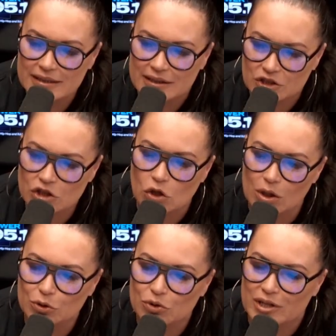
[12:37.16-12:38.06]
she's going
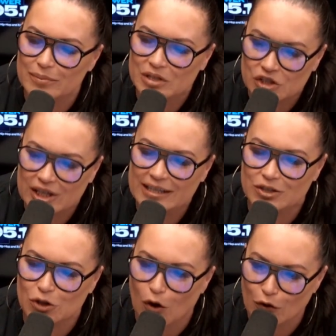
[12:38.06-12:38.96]
nothing, through something, but she ain't
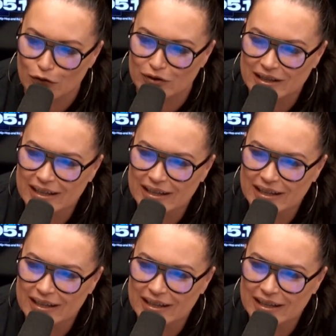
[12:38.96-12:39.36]
soft. And I got an